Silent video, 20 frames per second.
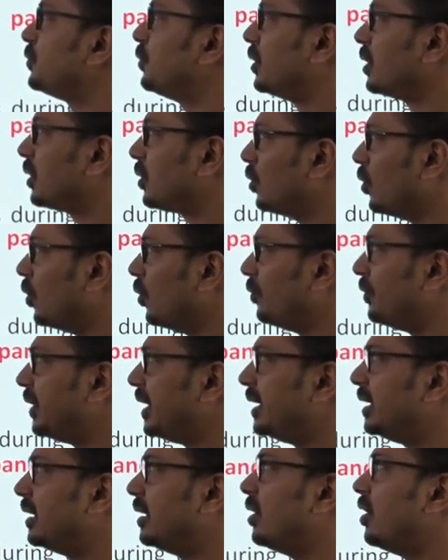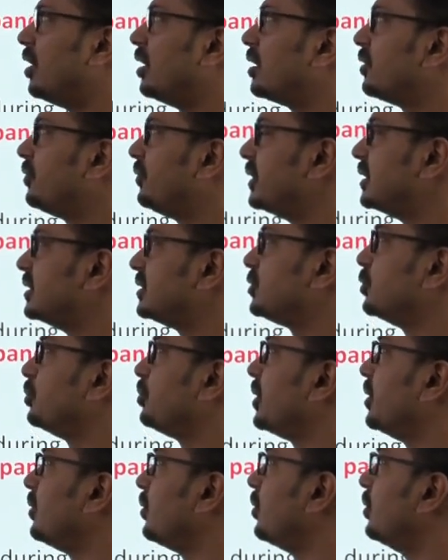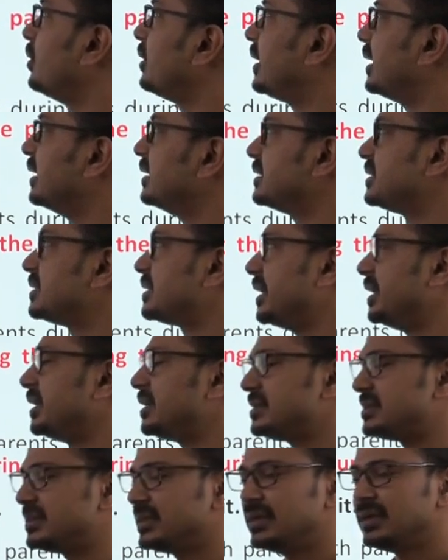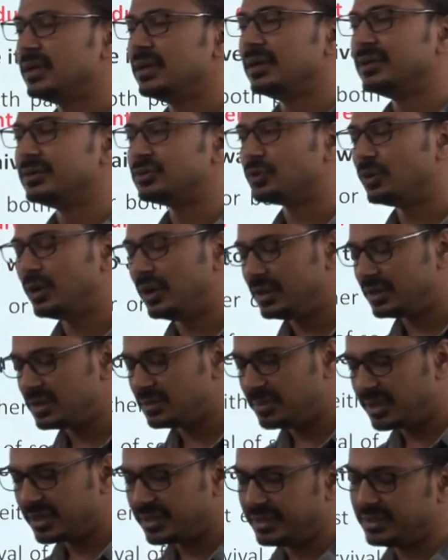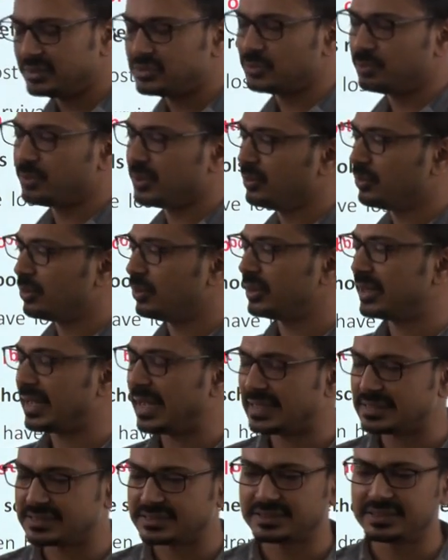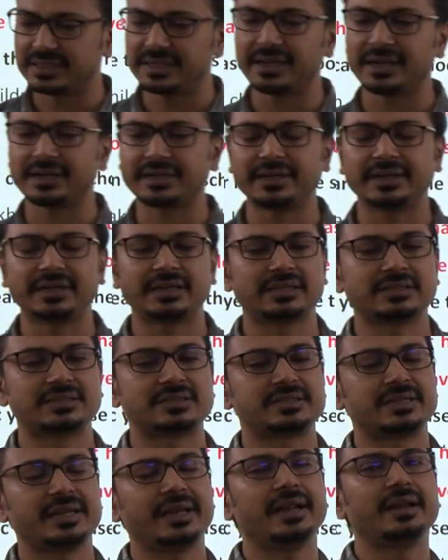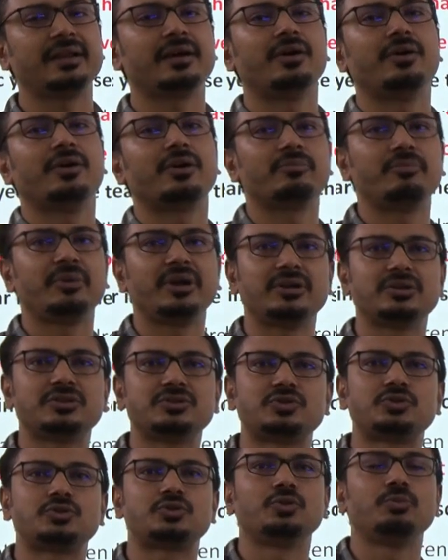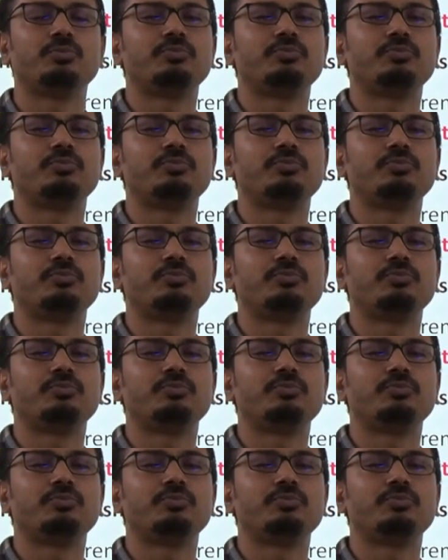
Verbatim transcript: for COVID orphans, Supreme Court tells states. So ultimately, Supreme Court has directed state governments to